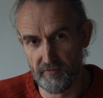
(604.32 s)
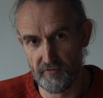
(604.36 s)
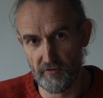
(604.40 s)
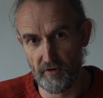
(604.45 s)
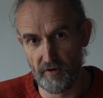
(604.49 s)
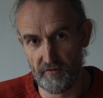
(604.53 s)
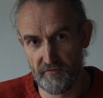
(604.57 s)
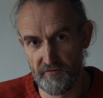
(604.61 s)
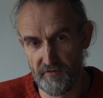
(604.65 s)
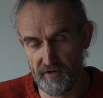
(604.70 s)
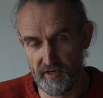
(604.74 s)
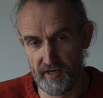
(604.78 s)

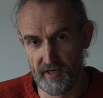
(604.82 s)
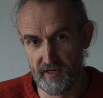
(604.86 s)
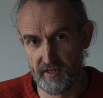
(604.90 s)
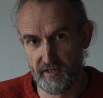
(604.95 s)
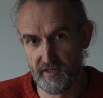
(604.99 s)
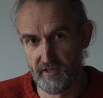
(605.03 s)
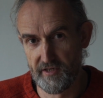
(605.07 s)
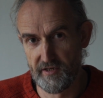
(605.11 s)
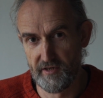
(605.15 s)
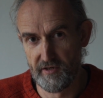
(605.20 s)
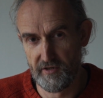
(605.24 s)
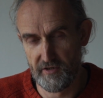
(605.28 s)
before I
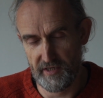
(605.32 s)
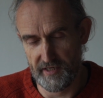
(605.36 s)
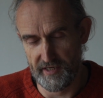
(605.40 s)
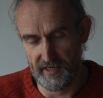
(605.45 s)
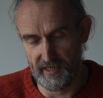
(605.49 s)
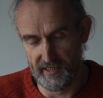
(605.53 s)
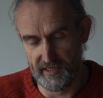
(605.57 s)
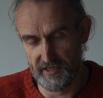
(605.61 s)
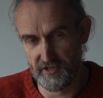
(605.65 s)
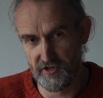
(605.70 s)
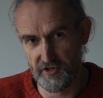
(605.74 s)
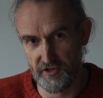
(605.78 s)
finish in
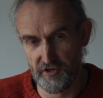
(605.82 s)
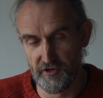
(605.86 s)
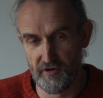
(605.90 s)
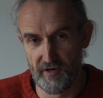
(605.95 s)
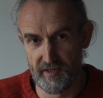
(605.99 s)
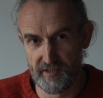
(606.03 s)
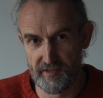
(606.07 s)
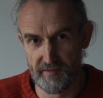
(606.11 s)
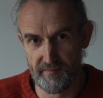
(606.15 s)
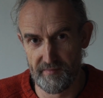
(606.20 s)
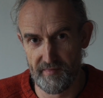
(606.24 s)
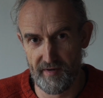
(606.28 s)
the literature,
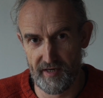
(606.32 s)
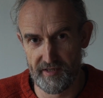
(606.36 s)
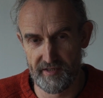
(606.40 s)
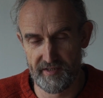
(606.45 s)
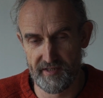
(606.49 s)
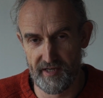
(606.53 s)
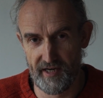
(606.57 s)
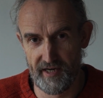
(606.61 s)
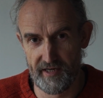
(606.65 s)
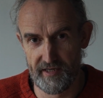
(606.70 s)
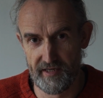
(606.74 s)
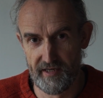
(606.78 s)
as it might
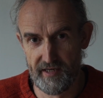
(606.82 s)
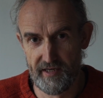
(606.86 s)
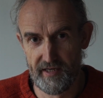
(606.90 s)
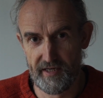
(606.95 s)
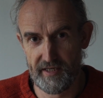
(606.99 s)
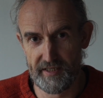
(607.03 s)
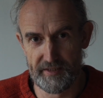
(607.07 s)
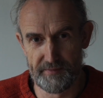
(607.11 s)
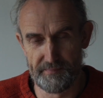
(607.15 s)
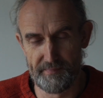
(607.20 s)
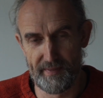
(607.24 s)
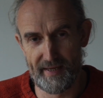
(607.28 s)
say,
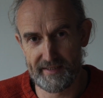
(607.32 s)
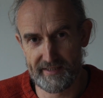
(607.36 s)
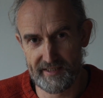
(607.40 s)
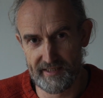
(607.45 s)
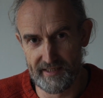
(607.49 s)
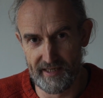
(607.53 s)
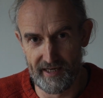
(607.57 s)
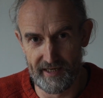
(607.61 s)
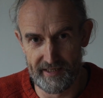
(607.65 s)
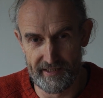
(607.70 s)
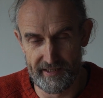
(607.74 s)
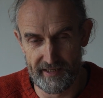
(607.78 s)
is
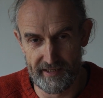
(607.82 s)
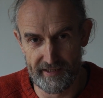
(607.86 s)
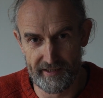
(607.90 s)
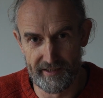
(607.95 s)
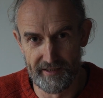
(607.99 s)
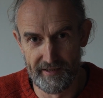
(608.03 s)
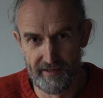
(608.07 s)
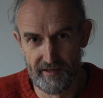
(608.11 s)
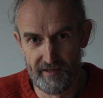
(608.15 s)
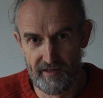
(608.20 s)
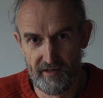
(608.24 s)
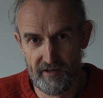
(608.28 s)
backsliding.
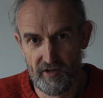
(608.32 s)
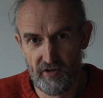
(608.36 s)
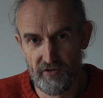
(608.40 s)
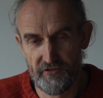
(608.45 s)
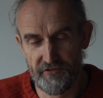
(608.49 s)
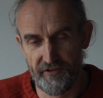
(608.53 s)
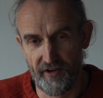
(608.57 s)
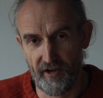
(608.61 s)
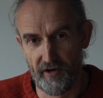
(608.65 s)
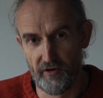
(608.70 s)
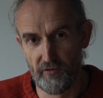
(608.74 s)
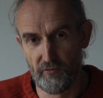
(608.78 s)

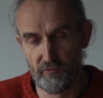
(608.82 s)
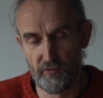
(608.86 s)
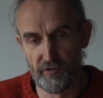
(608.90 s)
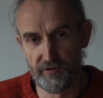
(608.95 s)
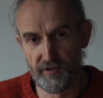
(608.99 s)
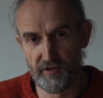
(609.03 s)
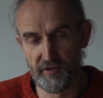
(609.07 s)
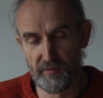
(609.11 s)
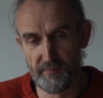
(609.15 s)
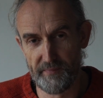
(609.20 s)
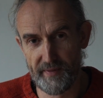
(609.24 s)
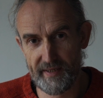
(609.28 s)
So one
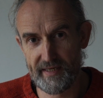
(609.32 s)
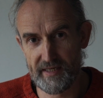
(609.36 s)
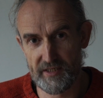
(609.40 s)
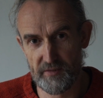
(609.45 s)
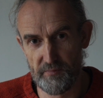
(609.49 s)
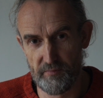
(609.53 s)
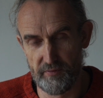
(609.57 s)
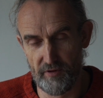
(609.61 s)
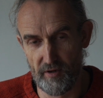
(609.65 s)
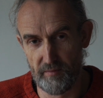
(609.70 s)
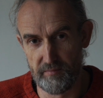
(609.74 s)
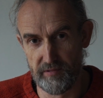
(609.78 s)
of the
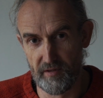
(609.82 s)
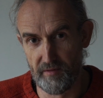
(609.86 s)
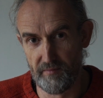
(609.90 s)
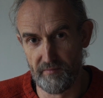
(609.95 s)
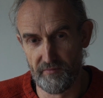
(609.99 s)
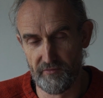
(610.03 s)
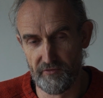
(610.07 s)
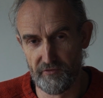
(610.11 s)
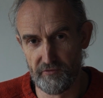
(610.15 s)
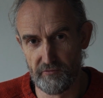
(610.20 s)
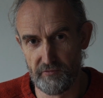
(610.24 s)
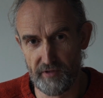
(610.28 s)
biggest
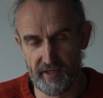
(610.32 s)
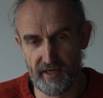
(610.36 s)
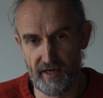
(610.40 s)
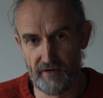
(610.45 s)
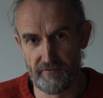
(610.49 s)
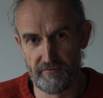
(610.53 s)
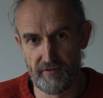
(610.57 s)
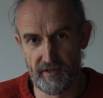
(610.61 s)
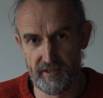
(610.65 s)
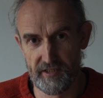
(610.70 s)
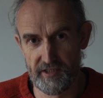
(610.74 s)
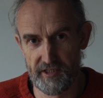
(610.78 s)
problems when you
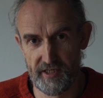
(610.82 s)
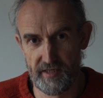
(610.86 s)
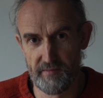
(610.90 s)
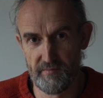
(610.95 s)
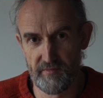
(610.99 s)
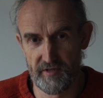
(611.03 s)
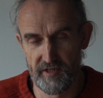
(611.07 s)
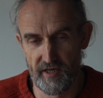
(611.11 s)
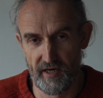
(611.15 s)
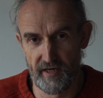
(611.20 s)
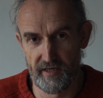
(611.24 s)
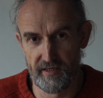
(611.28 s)
have regime
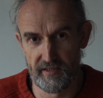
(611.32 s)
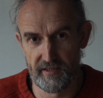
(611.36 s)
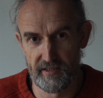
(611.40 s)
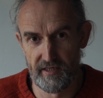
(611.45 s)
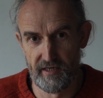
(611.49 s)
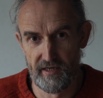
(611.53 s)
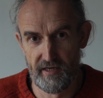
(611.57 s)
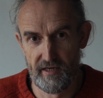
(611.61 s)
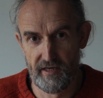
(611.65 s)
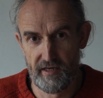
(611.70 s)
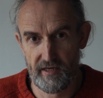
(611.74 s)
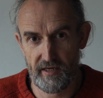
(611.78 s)
change
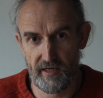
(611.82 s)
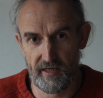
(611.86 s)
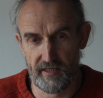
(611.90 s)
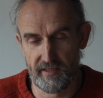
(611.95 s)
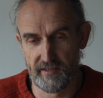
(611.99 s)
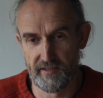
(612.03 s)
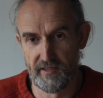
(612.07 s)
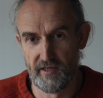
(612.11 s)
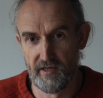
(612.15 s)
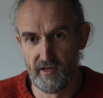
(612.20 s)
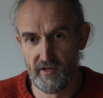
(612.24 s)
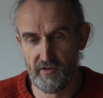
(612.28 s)

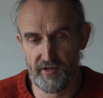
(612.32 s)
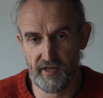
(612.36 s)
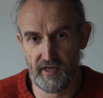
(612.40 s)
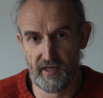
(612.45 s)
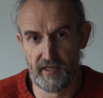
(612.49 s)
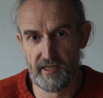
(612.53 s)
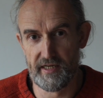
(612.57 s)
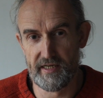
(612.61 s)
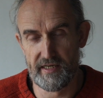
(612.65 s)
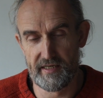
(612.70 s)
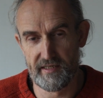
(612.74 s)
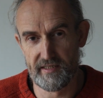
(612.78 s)
is the
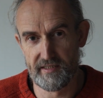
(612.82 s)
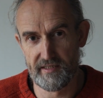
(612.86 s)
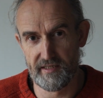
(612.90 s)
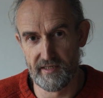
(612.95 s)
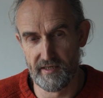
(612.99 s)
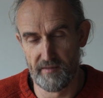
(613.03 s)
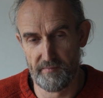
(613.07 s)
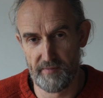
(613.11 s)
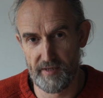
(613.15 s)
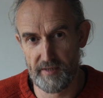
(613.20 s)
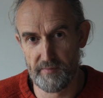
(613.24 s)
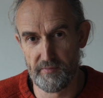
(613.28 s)
elites and
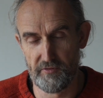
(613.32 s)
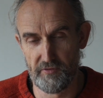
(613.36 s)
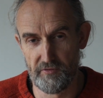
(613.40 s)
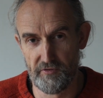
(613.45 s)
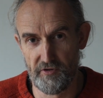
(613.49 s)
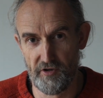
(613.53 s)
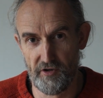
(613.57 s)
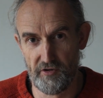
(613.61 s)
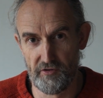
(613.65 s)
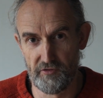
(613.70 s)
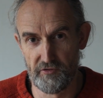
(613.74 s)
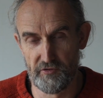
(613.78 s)
the people
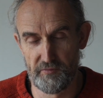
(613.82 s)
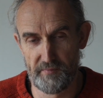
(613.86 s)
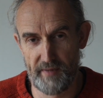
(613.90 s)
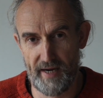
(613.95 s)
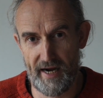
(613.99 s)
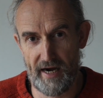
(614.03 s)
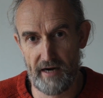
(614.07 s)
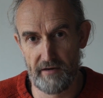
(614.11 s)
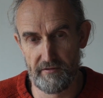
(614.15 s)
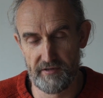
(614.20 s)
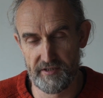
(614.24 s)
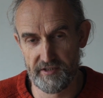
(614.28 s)
whose
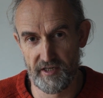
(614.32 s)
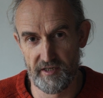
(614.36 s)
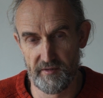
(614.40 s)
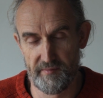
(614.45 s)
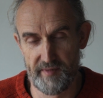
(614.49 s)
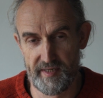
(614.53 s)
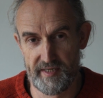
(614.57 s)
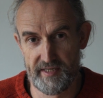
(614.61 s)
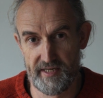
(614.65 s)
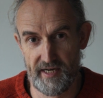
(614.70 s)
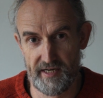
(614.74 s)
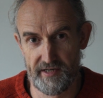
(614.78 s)
power is going to
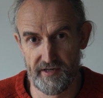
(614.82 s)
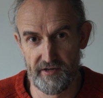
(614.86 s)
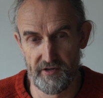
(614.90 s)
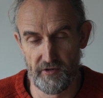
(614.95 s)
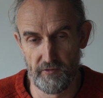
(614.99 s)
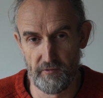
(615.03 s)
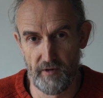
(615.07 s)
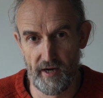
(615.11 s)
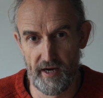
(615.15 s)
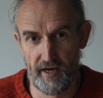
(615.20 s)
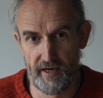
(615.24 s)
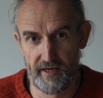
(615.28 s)
be taken
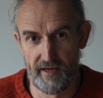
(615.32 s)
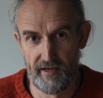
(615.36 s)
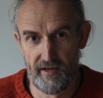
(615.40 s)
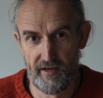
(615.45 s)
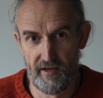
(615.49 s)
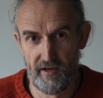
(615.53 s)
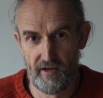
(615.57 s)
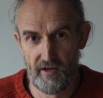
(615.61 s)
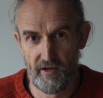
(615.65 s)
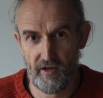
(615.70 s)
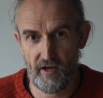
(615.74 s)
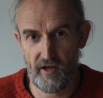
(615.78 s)
away
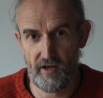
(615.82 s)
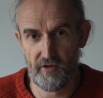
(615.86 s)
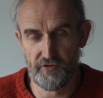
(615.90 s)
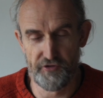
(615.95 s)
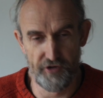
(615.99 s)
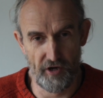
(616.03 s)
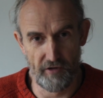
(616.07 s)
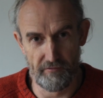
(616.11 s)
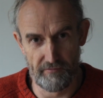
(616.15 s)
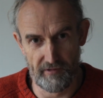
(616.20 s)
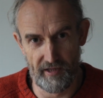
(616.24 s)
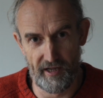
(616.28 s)

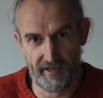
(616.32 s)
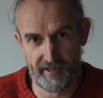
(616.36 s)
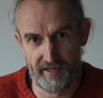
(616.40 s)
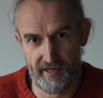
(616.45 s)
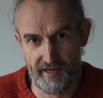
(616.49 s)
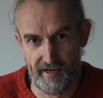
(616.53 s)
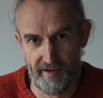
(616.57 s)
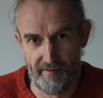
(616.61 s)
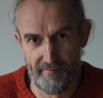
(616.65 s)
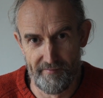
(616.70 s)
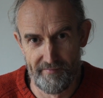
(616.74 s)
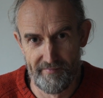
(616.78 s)
don't like
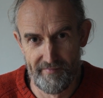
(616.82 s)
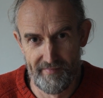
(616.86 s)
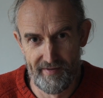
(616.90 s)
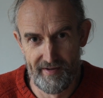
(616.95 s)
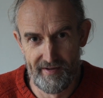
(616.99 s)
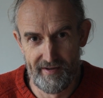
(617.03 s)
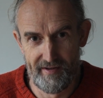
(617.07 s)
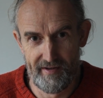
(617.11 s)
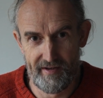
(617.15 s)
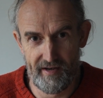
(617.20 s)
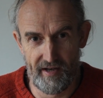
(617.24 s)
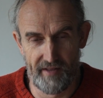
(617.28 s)
it.
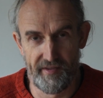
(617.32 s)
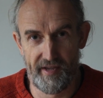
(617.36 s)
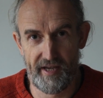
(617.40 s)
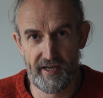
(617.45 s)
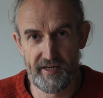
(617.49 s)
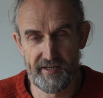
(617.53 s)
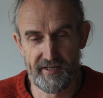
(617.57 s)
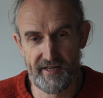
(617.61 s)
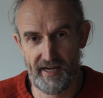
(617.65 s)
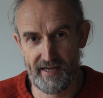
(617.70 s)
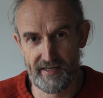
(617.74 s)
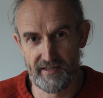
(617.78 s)
And
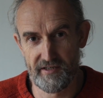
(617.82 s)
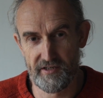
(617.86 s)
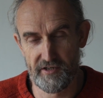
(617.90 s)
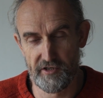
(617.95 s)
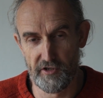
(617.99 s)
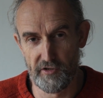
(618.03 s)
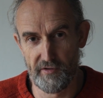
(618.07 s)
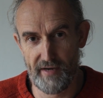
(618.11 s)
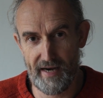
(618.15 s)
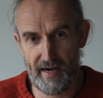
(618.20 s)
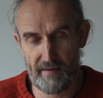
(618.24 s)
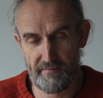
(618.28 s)
they tend to
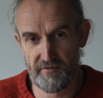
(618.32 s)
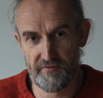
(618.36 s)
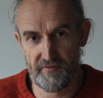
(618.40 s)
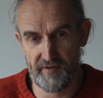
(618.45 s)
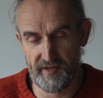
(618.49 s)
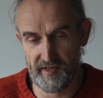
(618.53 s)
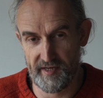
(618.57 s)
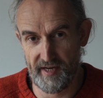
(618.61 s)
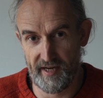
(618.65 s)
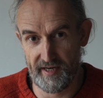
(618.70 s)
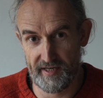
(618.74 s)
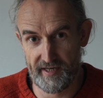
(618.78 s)
do
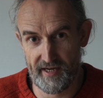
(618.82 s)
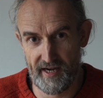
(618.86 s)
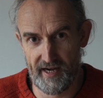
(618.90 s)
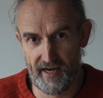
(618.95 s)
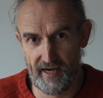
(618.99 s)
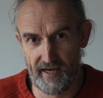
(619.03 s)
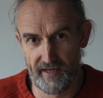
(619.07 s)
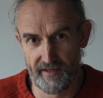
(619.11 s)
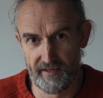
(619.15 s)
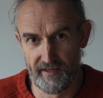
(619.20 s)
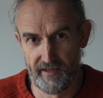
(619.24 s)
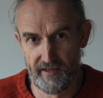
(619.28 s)
everything they
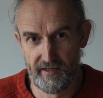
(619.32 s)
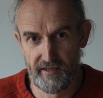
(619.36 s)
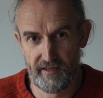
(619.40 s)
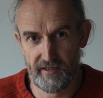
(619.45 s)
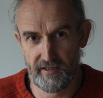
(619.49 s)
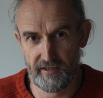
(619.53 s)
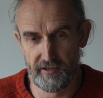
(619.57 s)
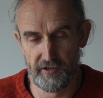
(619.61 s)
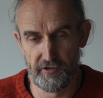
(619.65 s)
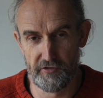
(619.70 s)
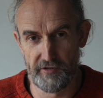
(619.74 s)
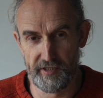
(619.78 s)
can,
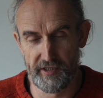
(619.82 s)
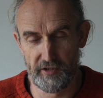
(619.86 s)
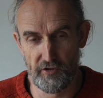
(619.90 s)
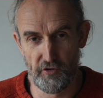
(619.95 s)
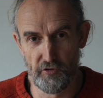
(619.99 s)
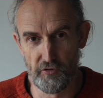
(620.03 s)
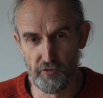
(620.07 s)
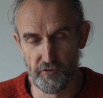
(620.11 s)
including